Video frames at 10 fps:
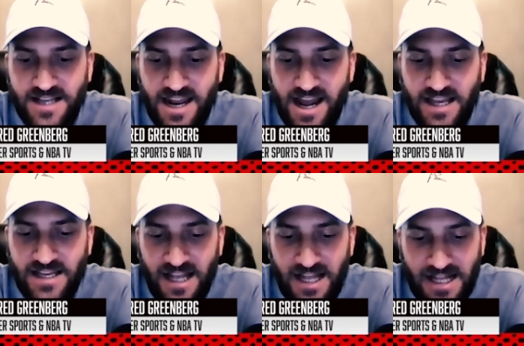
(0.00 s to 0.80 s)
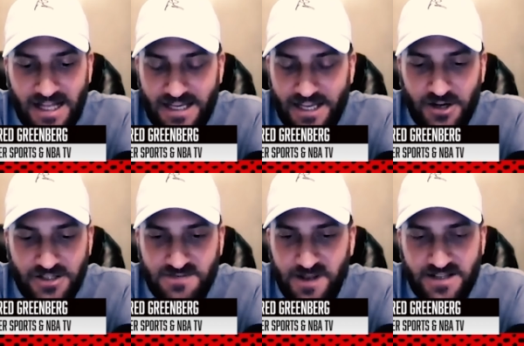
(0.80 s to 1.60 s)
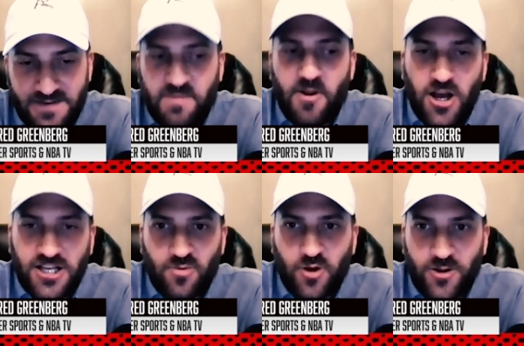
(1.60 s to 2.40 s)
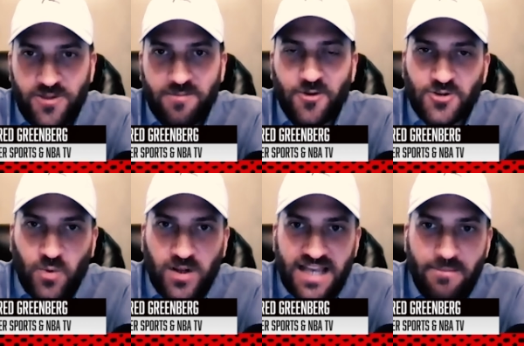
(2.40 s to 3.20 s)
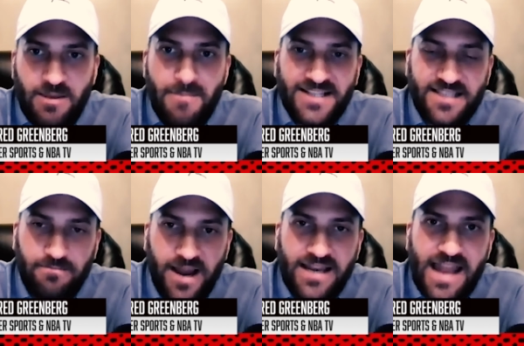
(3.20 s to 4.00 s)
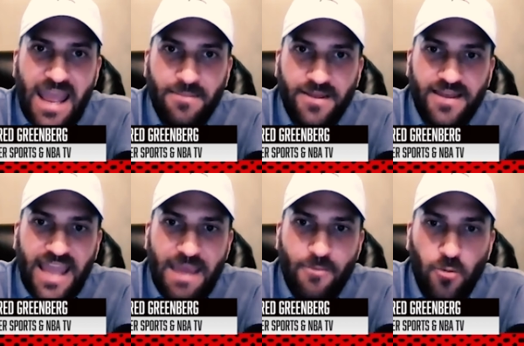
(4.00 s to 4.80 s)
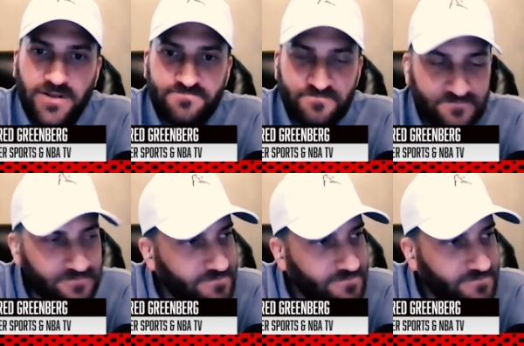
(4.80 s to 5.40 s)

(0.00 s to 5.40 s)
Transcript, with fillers: and and i you know it's been it's been awesome working with him there was one time he messed up my name in the game open